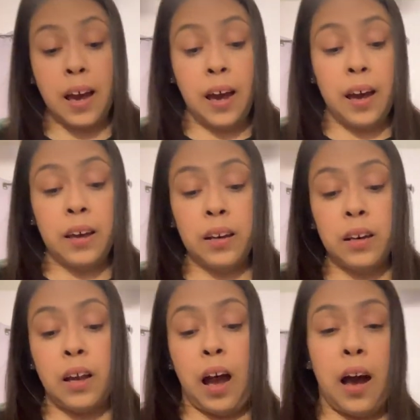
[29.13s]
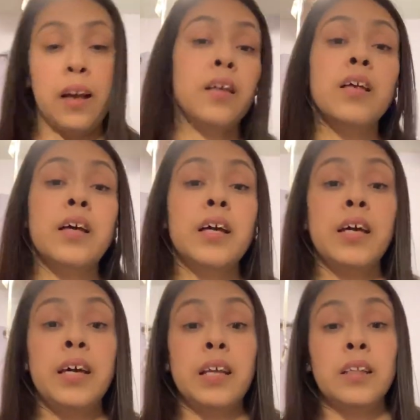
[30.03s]
And
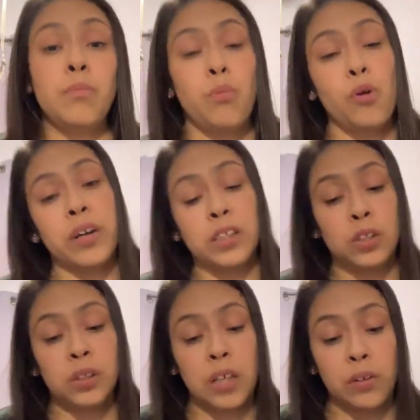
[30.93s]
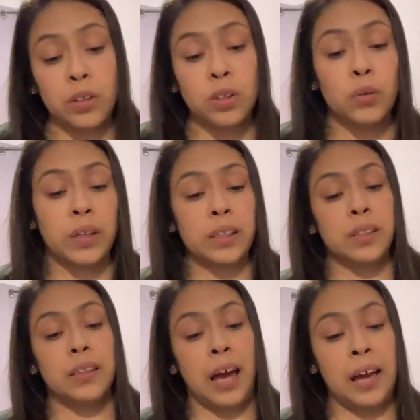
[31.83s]
it is important to tell the students
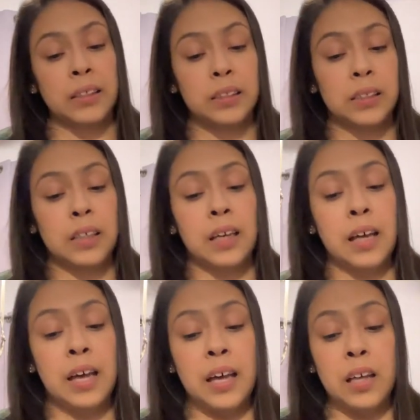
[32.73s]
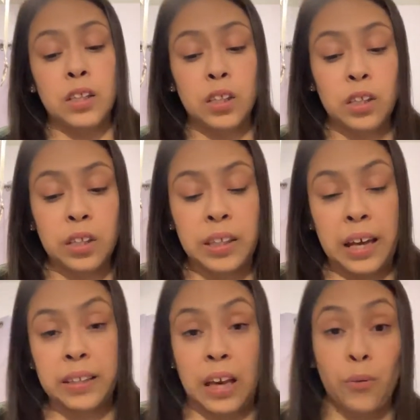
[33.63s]
that
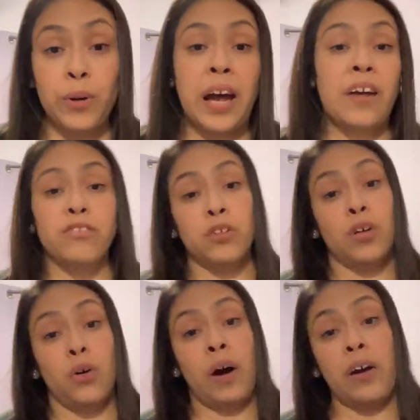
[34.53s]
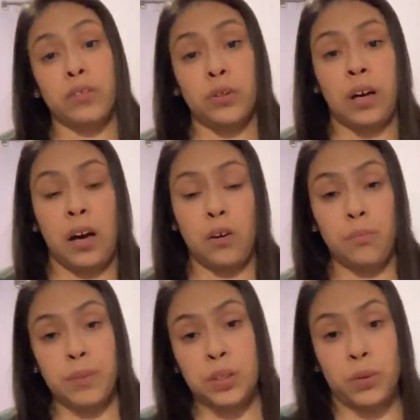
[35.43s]
they would have to know how to
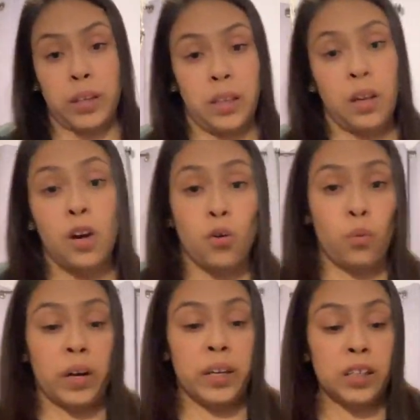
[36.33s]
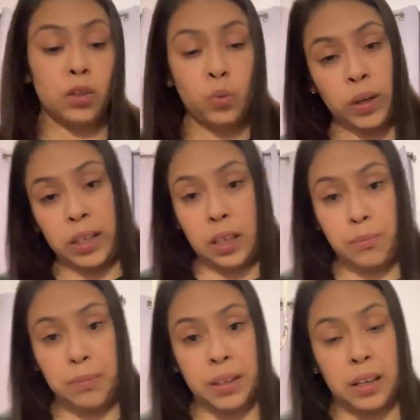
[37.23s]
count between 1 and 20
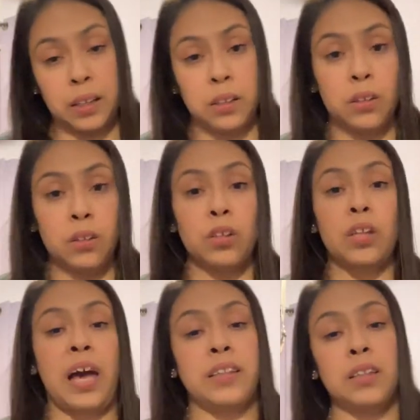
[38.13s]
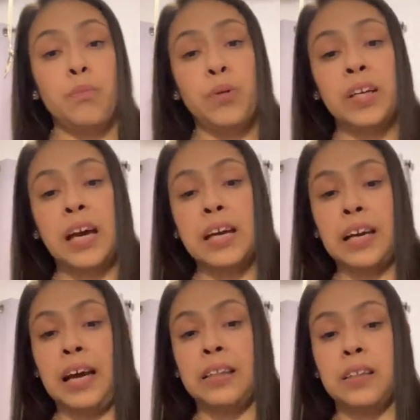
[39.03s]
because as it's a pre-K
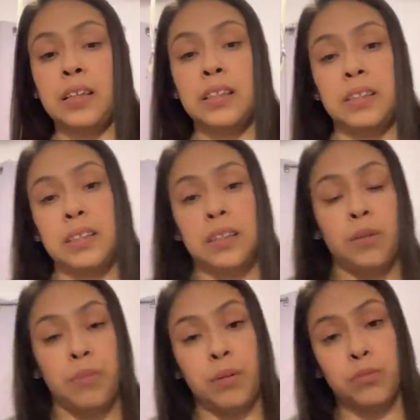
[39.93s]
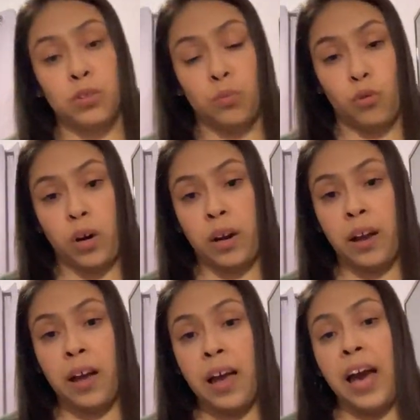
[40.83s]
class, it doesn't sum up to more
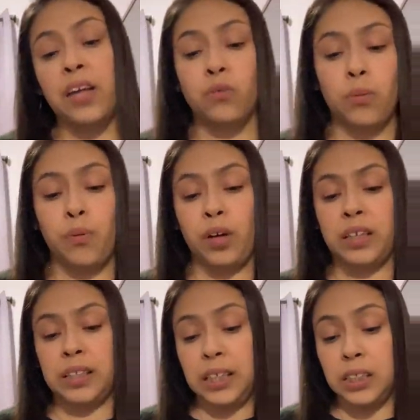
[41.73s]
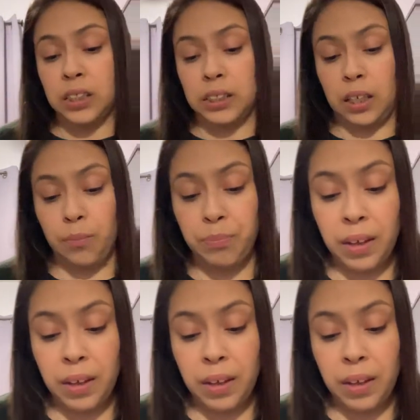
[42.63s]
as we're barely teaching them.